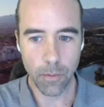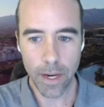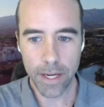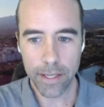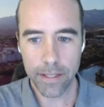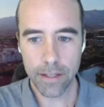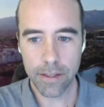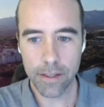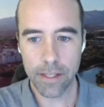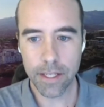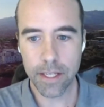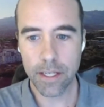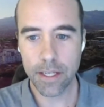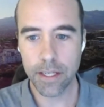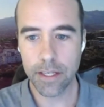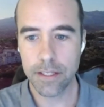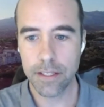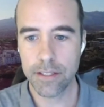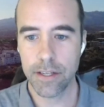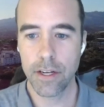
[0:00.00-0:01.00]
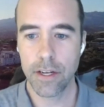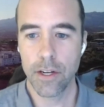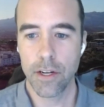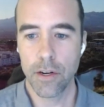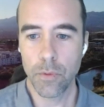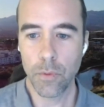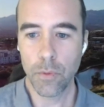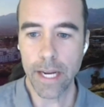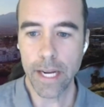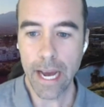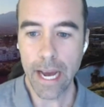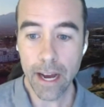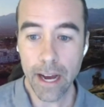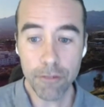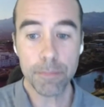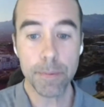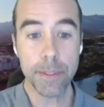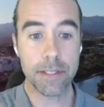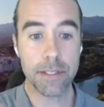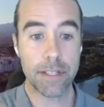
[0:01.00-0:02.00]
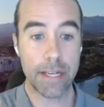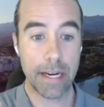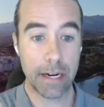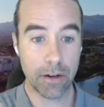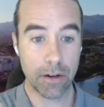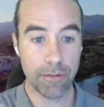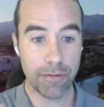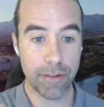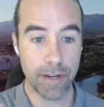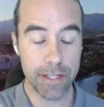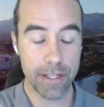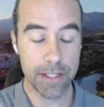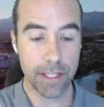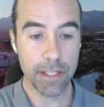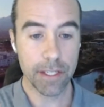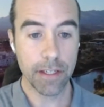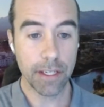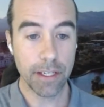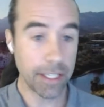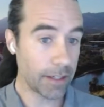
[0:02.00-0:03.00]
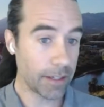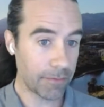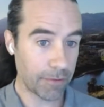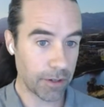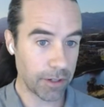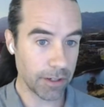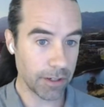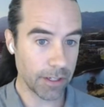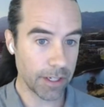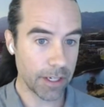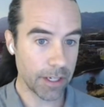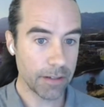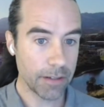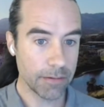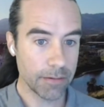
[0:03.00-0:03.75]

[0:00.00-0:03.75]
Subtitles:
to think is, we have been sacrificing inadvertently,